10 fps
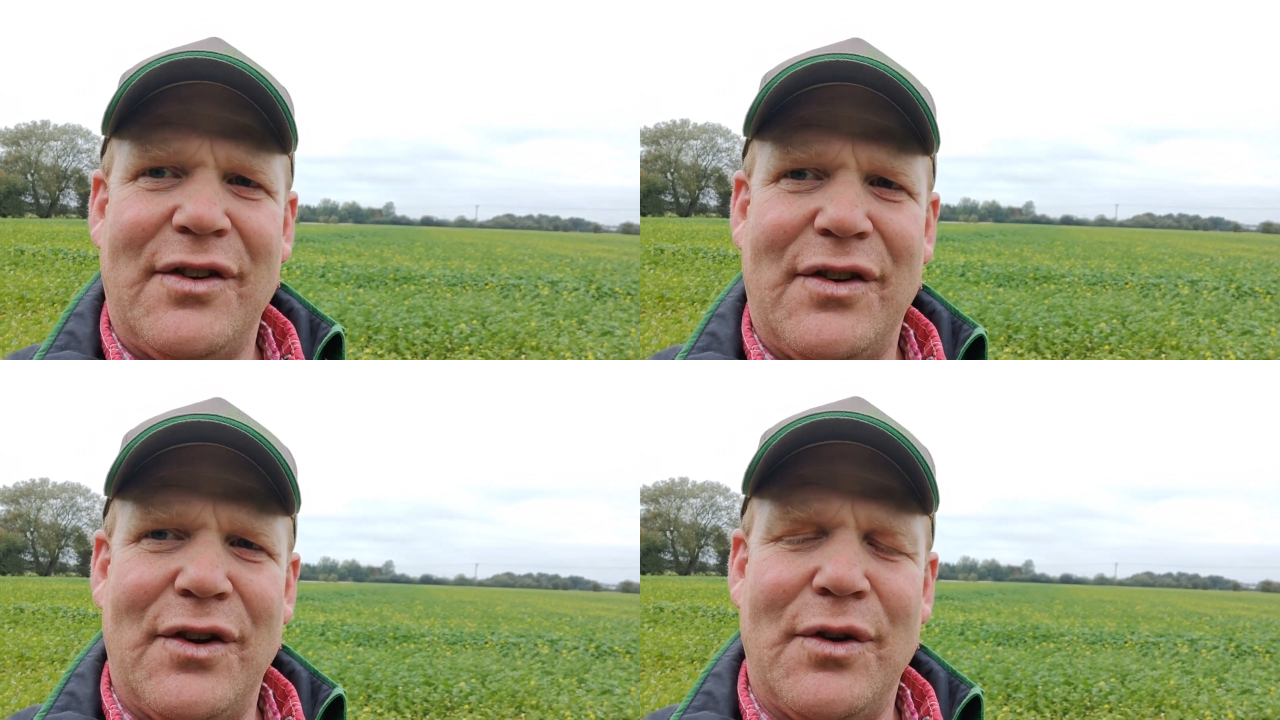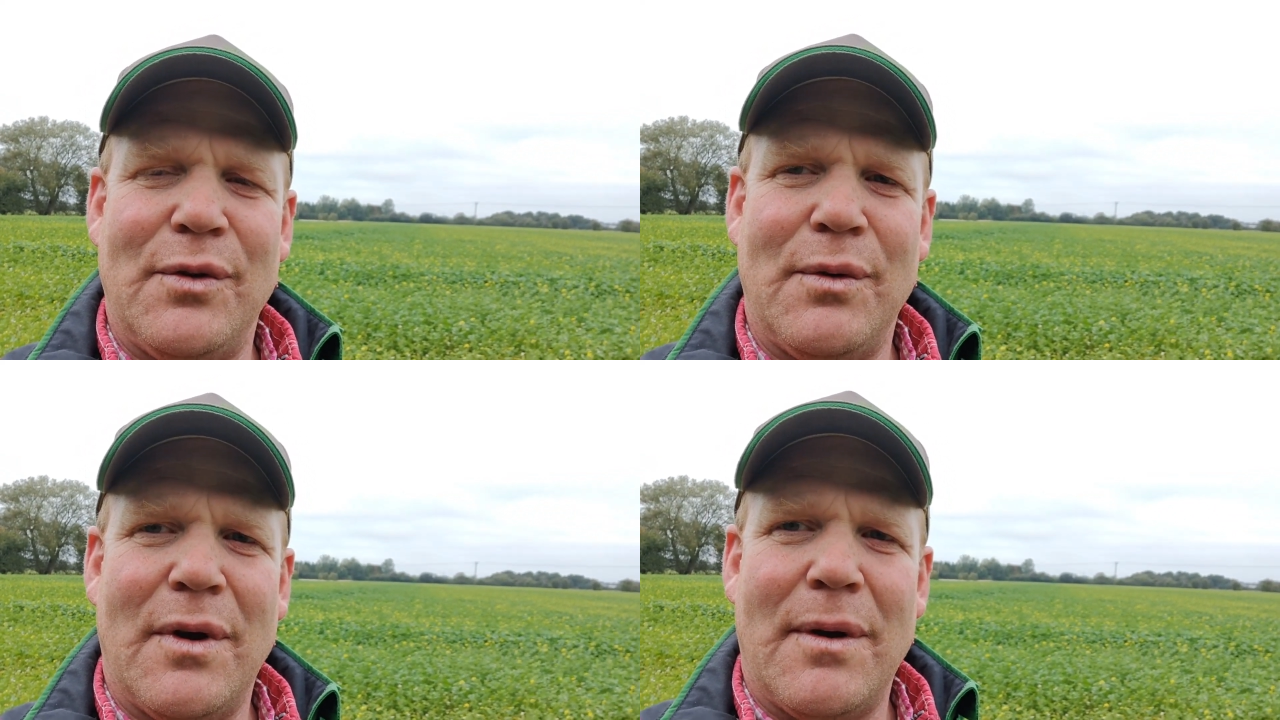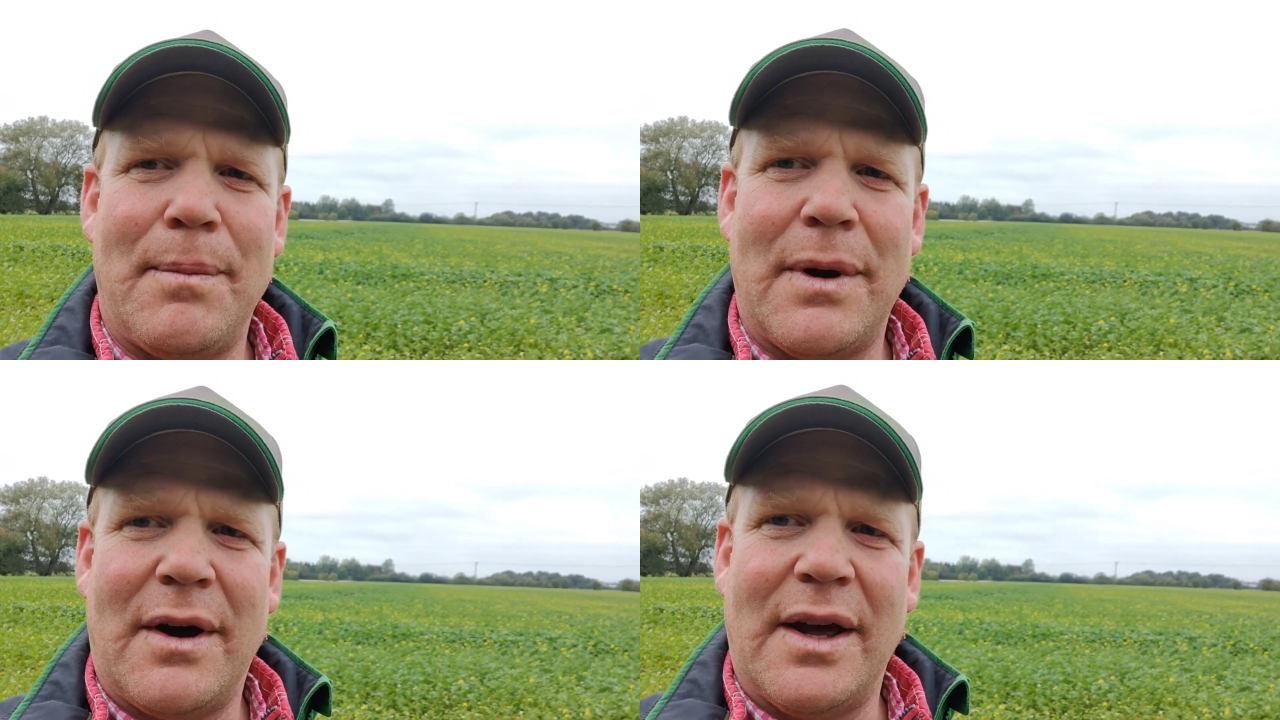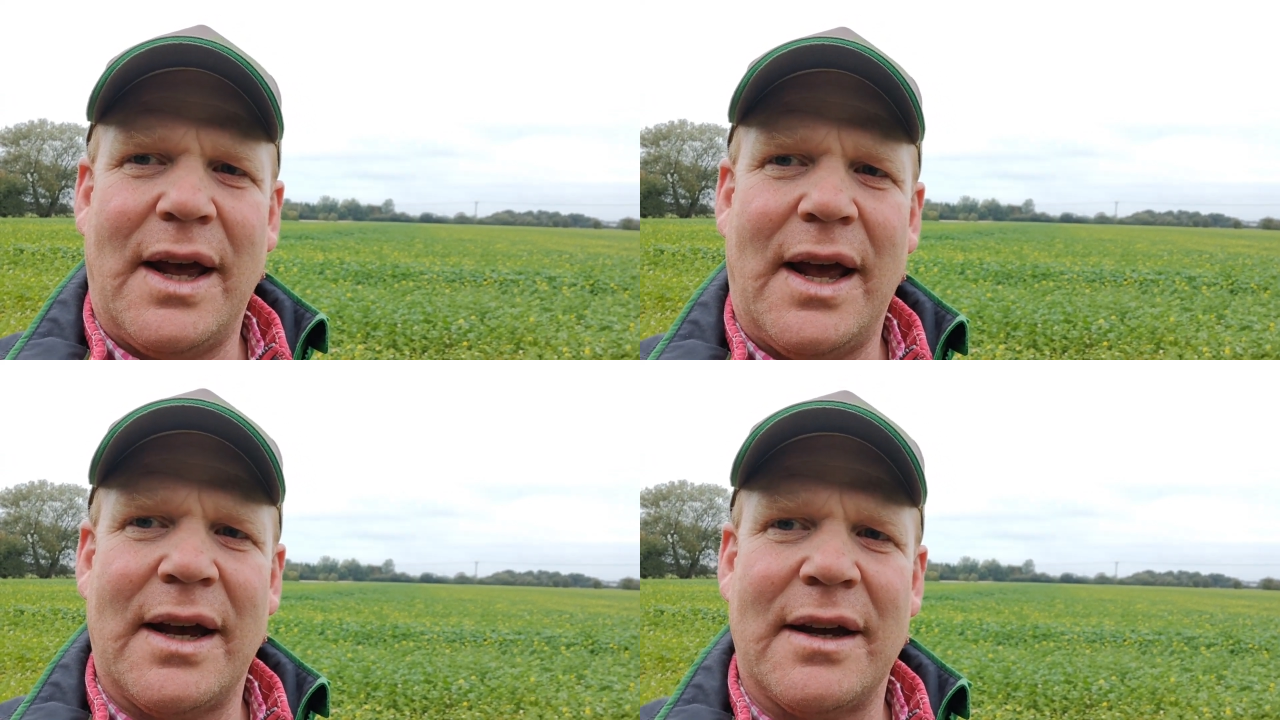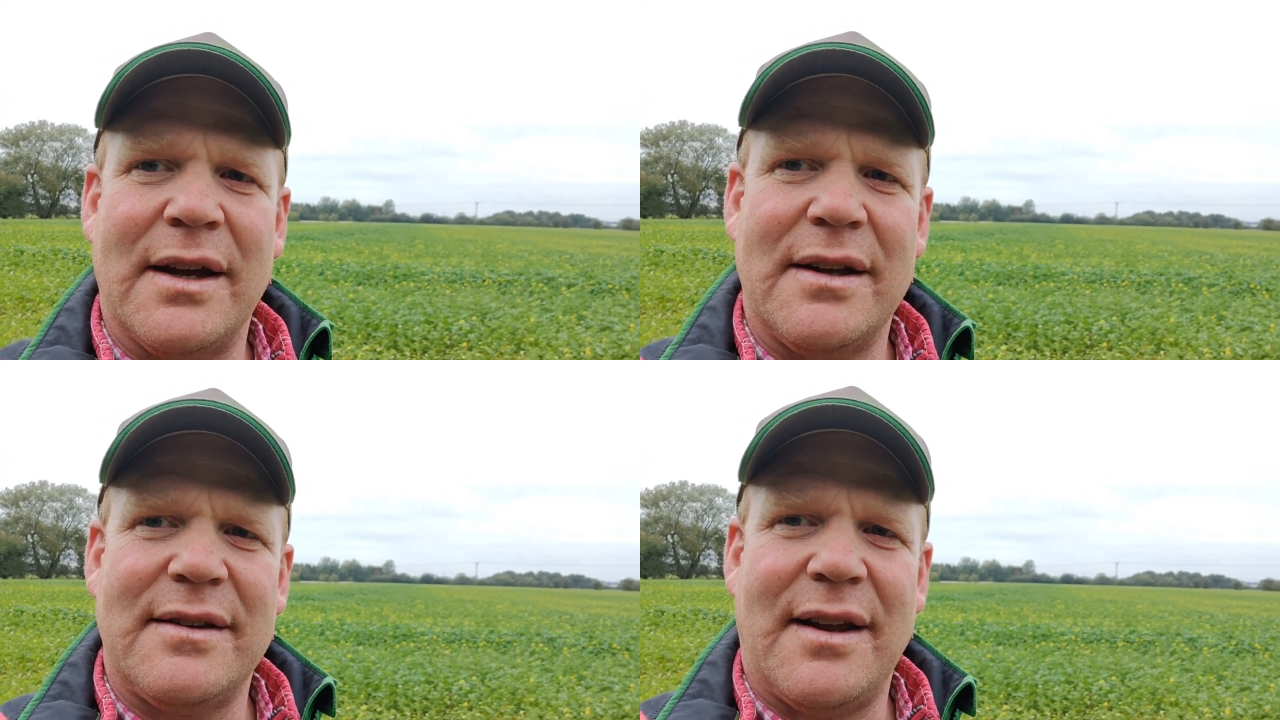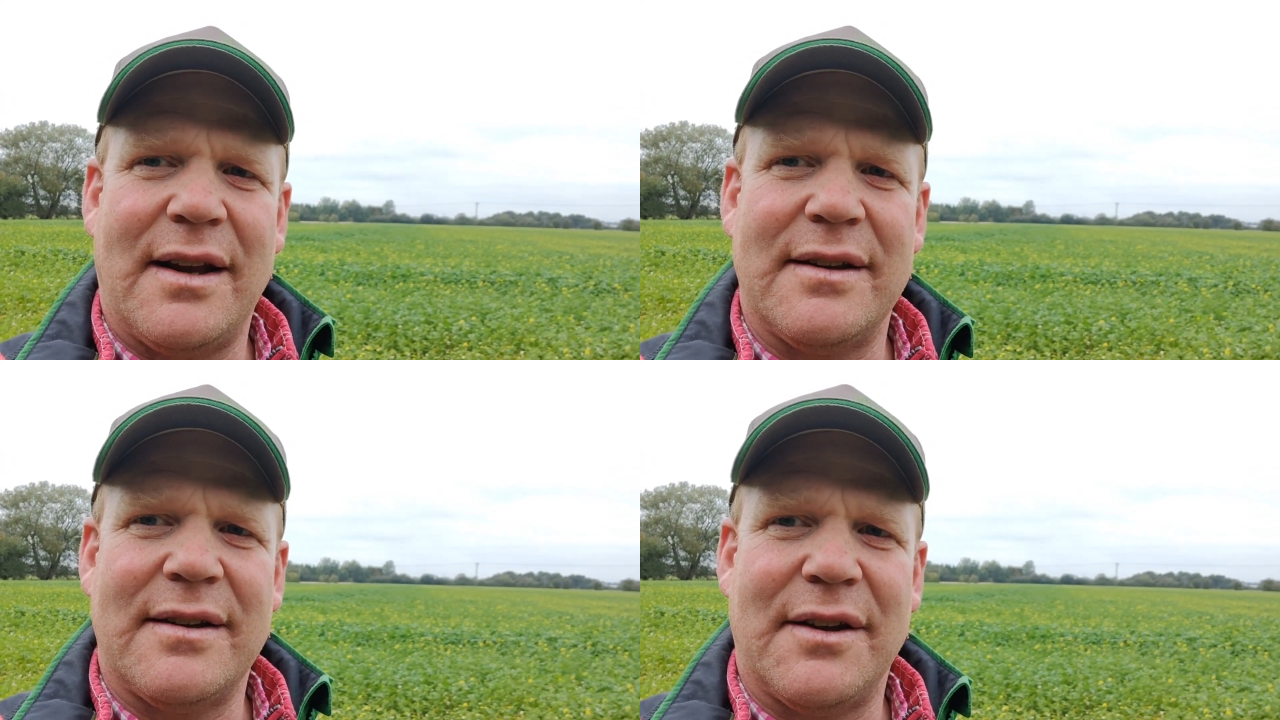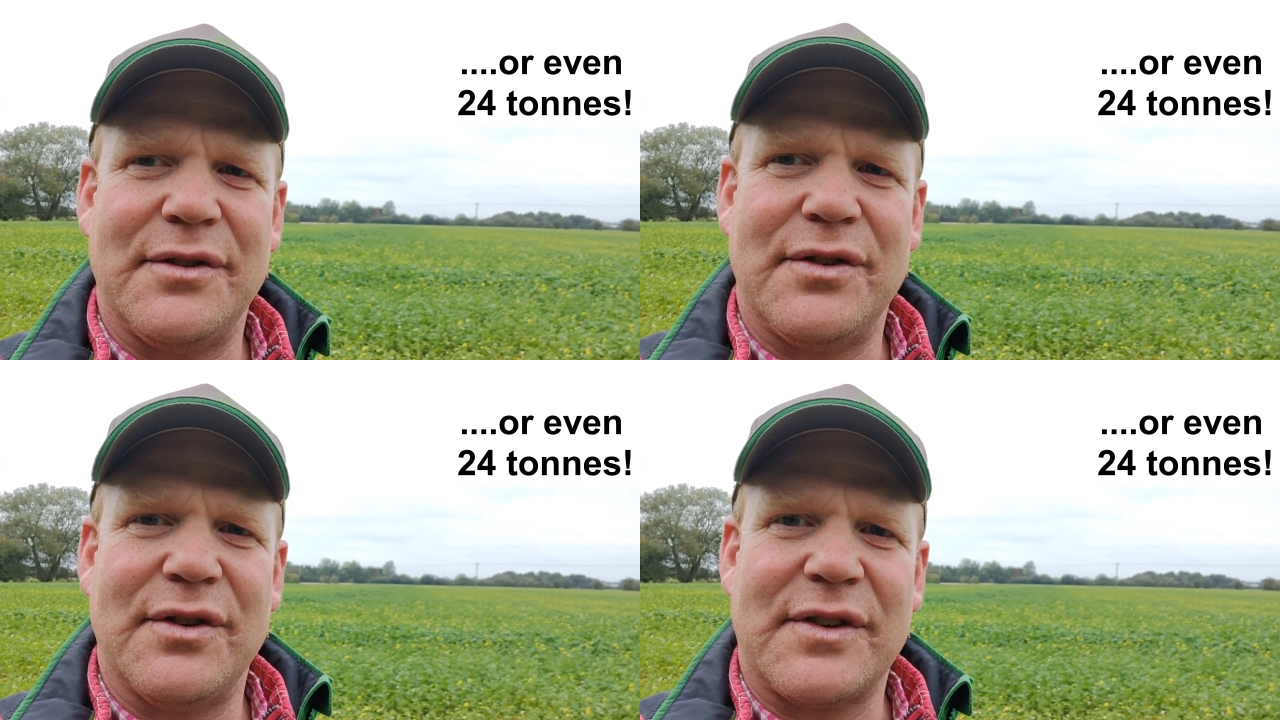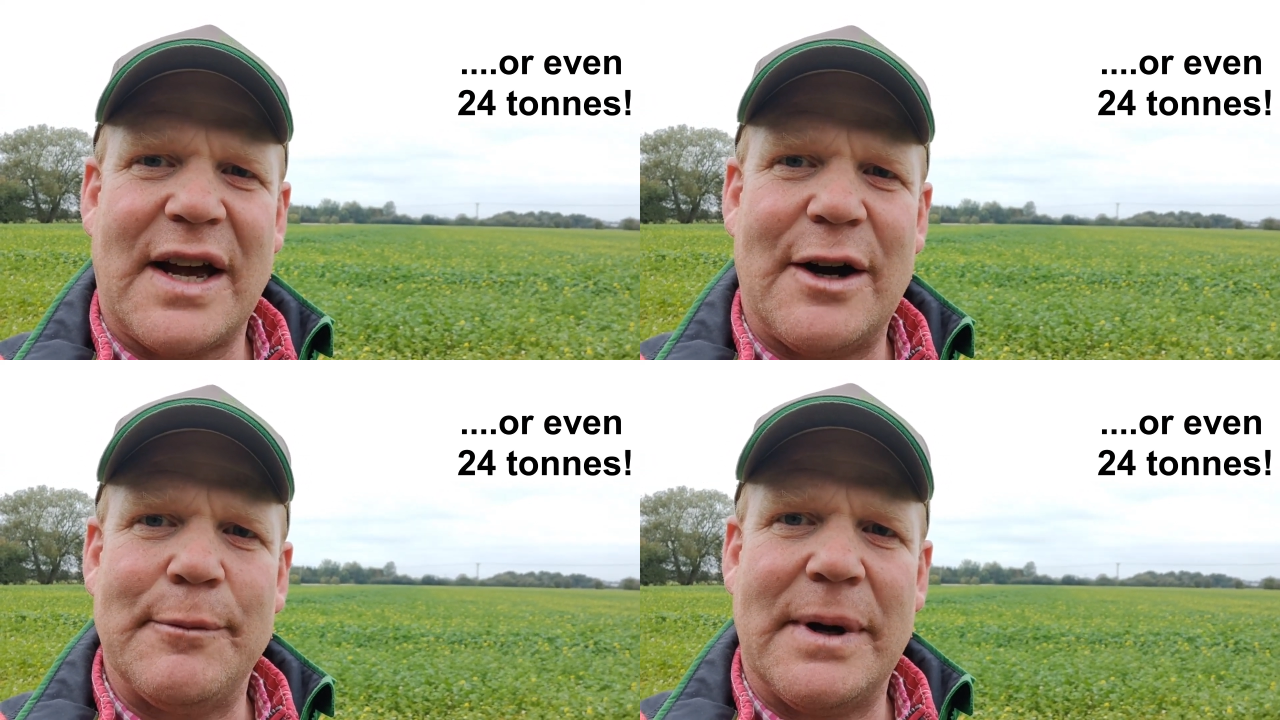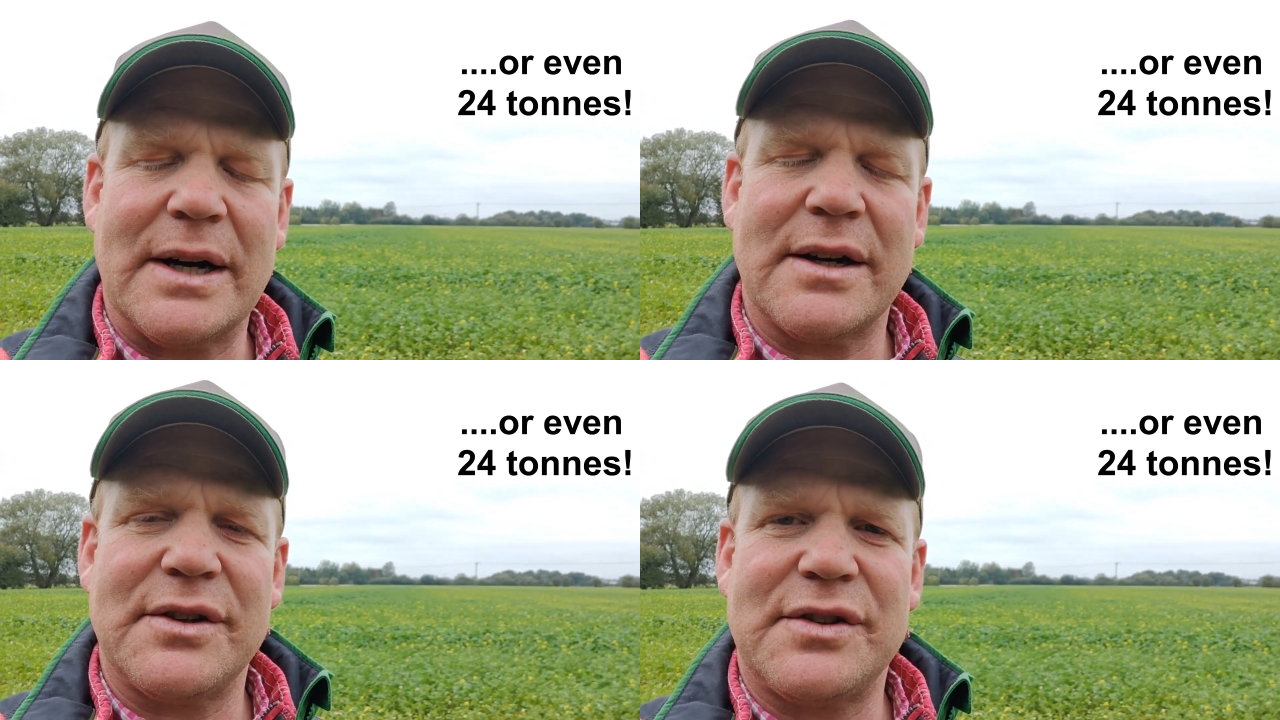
to applying 10 tons of cow muck.